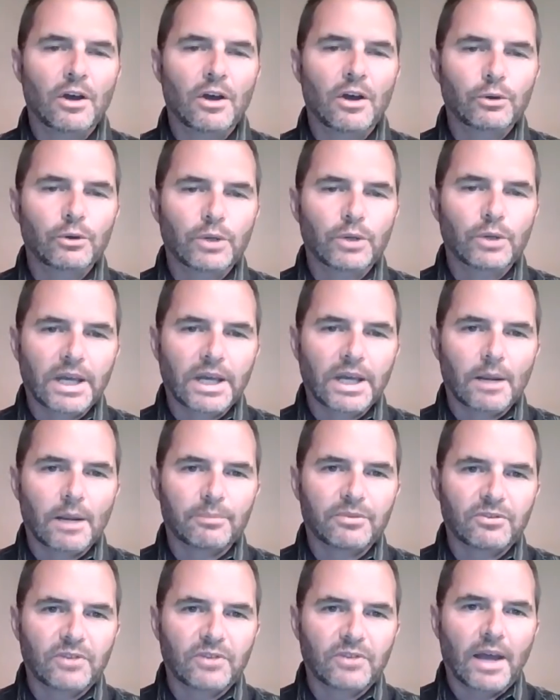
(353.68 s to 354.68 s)
you get
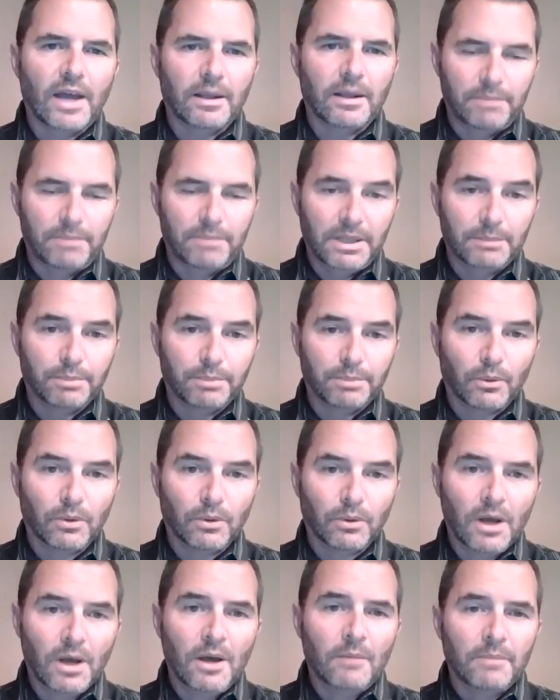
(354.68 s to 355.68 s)
upset at
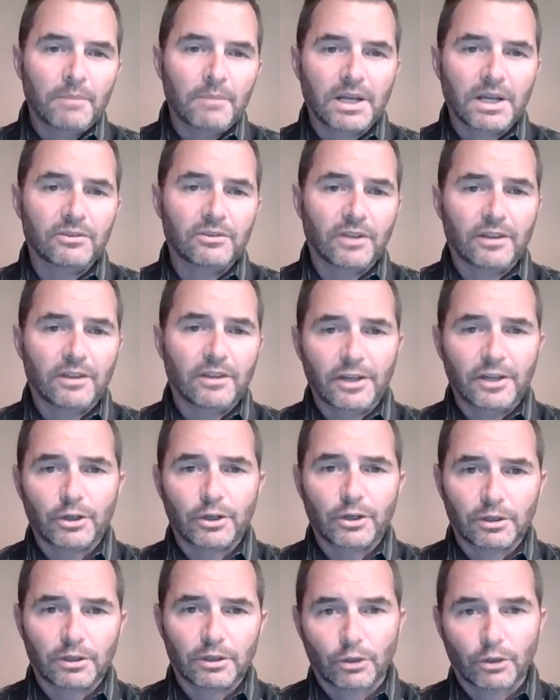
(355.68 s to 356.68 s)
people because they think
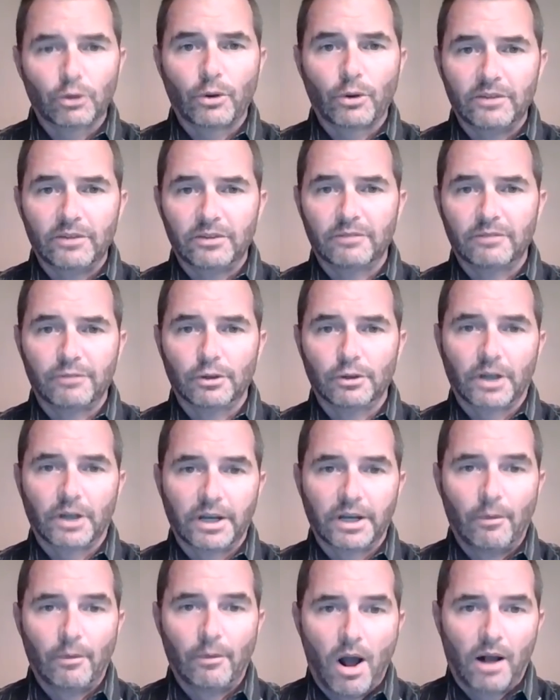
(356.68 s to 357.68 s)
you're a little crazy for
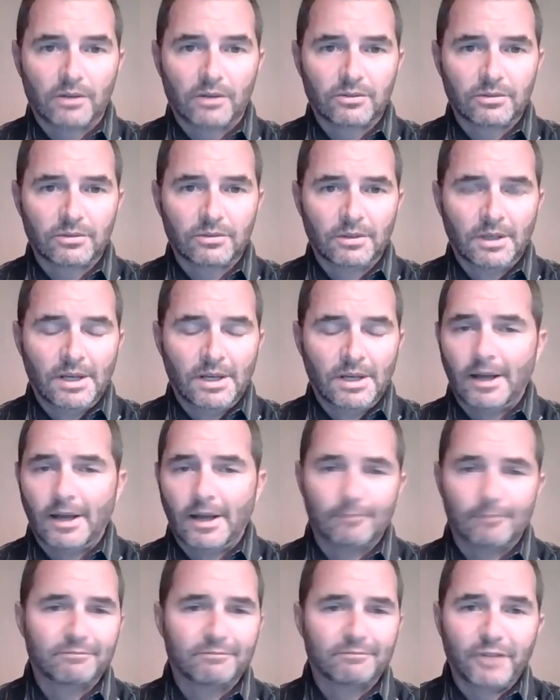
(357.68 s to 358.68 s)
looking at rocks.
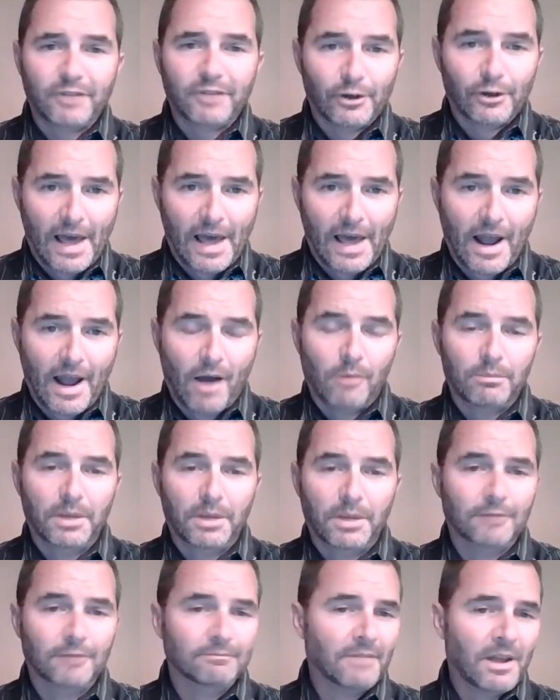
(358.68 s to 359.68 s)
I figure that out,
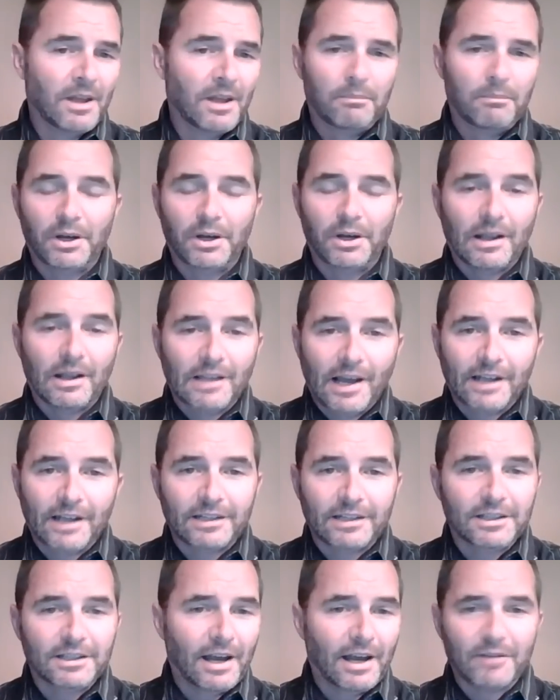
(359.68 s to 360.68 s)
but Bill, I
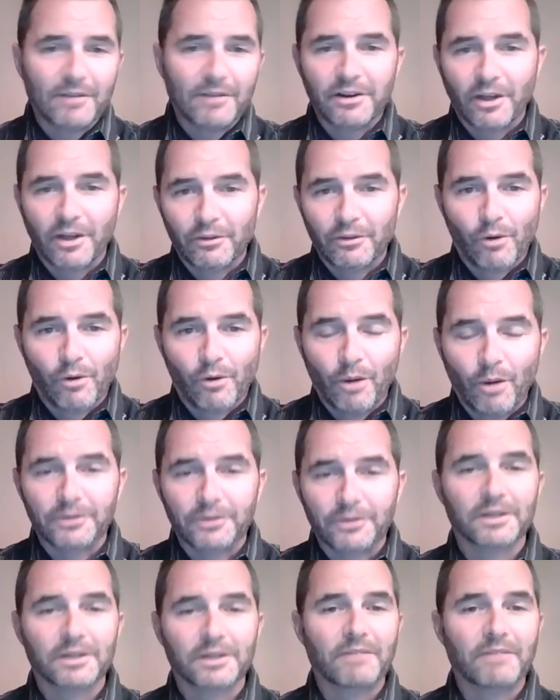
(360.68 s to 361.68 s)
like you. I've got nothing wrong
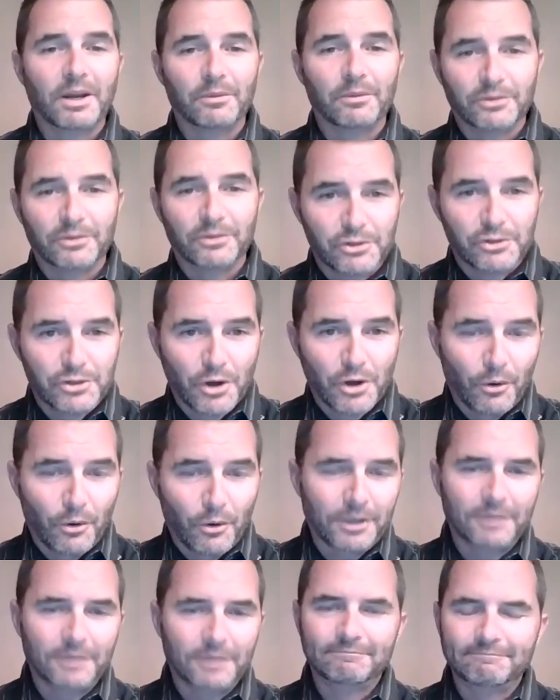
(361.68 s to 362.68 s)
with you. It was a
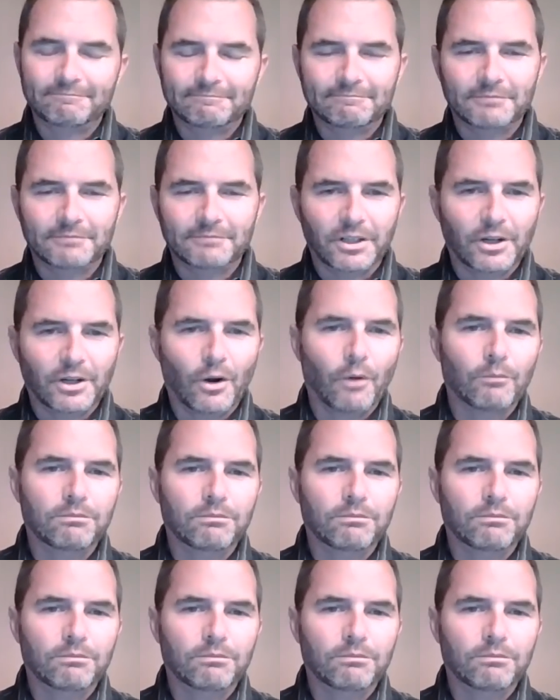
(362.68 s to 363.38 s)
joke. You know,